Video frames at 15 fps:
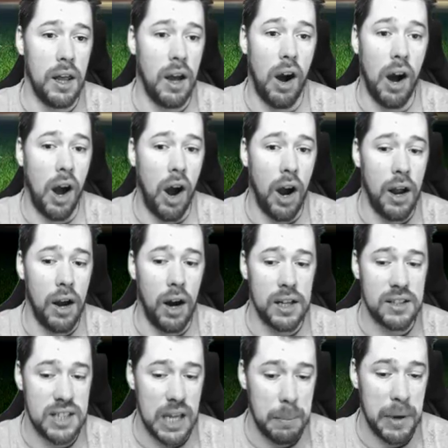I
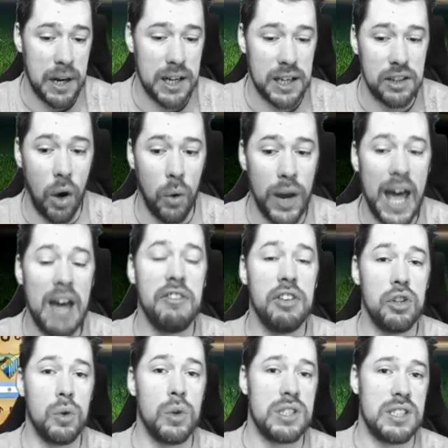typically don't ever do a